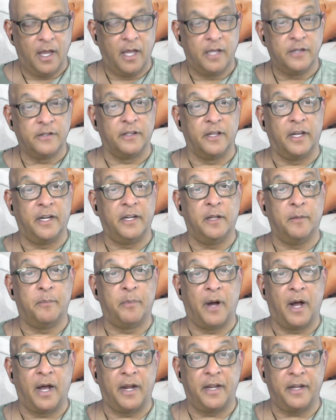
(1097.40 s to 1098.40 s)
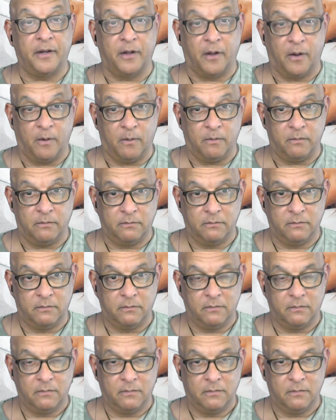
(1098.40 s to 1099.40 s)
It's letting the body know
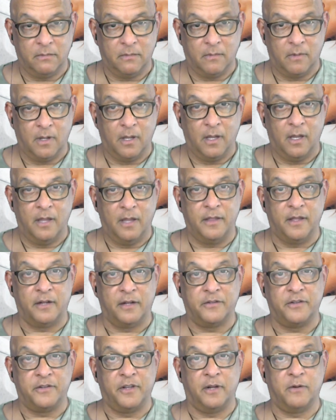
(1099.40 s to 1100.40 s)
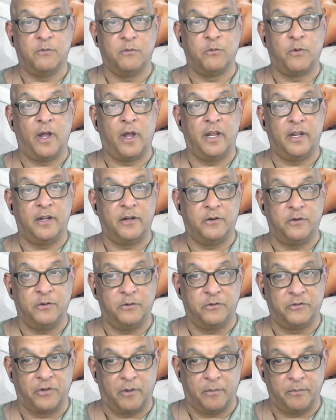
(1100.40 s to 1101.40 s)
that it's getting ready to do
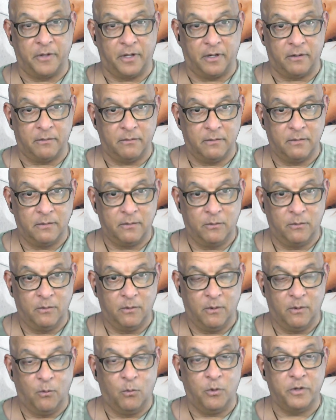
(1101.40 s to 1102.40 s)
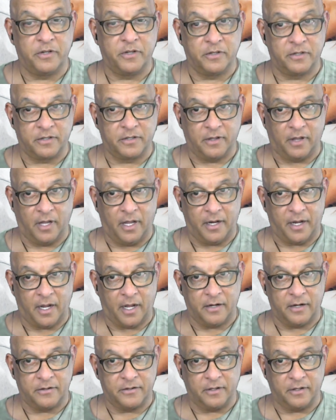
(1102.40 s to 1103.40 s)
something, which is lay
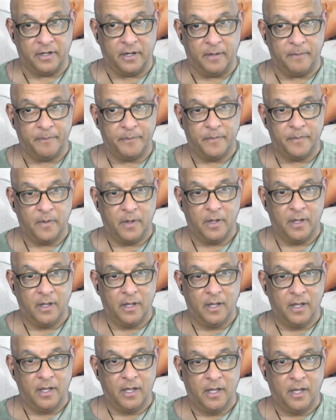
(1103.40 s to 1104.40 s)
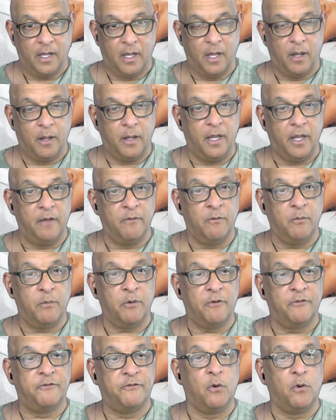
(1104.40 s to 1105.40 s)
down to sleep. Even
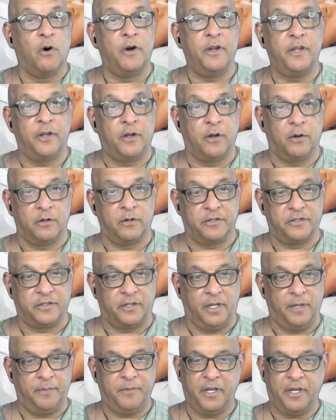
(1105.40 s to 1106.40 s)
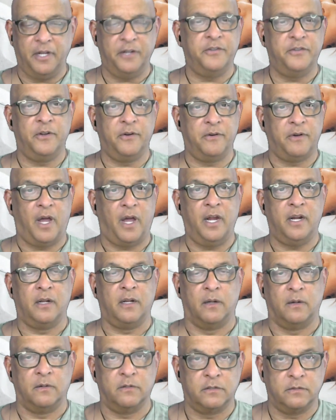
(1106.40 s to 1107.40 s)
before you go to sleep, get into your night
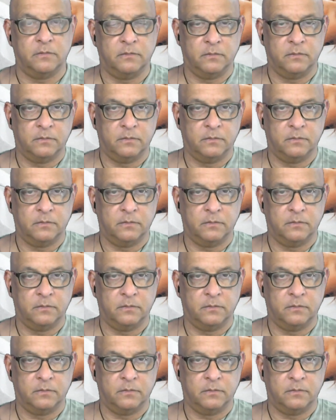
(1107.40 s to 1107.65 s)
clothes.